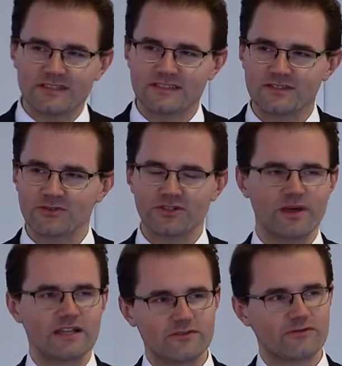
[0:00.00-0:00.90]
bit the story
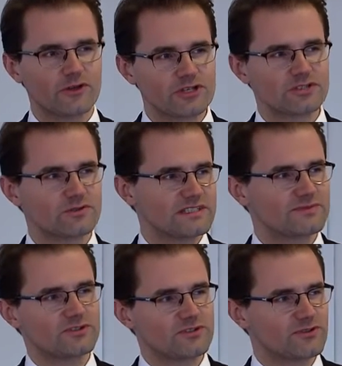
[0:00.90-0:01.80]
about functional
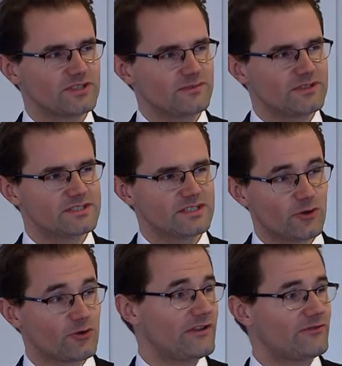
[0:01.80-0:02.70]
respiratory imaging,
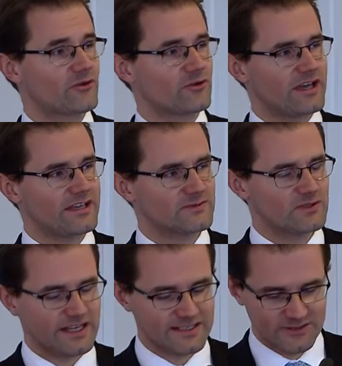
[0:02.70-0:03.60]
or FRI as
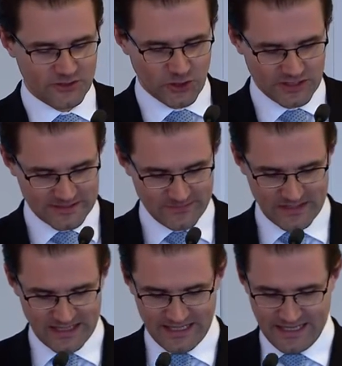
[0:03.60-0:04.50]
we like to call it.
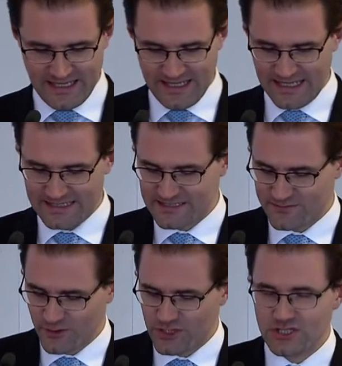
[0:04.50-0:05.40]
And this
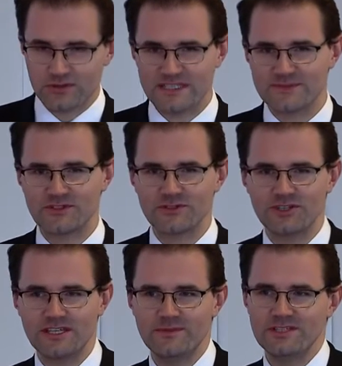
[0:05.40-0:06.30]
functional
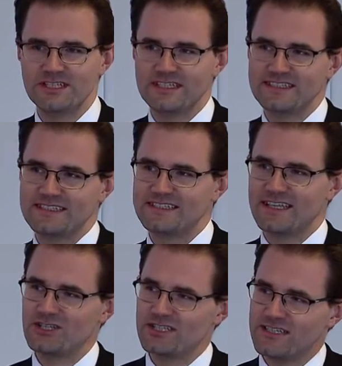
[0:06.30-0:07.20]
respiratory imaging is
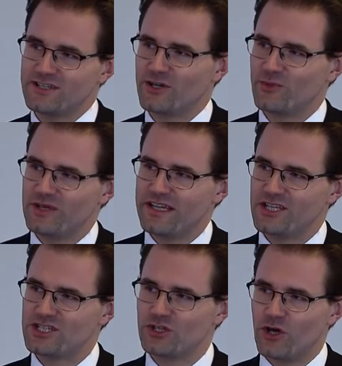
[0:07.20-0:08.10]
essentially a
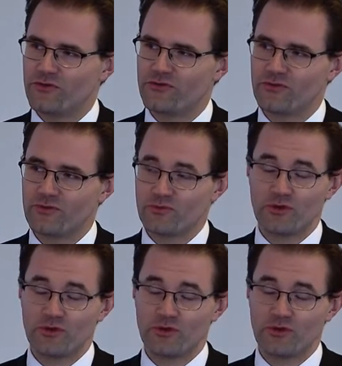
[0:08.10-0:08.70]
combination of